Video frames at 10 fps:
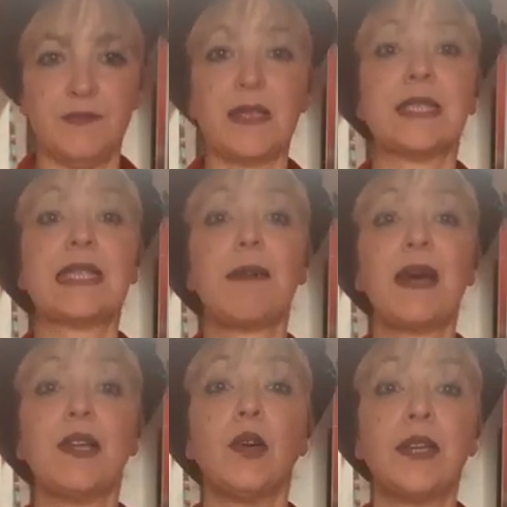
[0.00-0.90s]
The
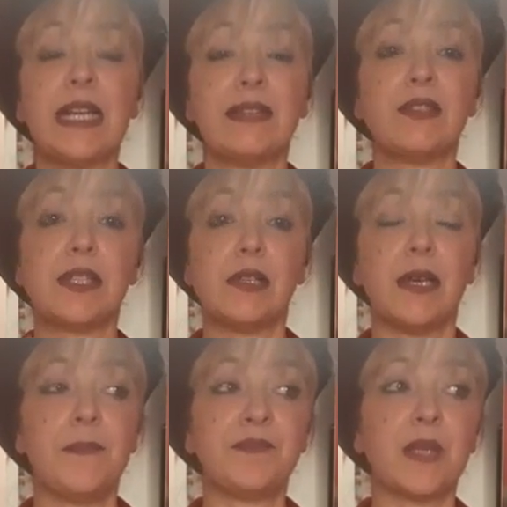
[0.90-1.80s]
Zabaione,
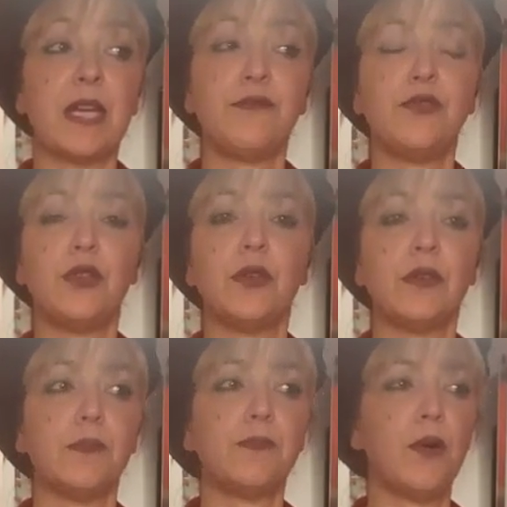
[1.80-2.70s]
if you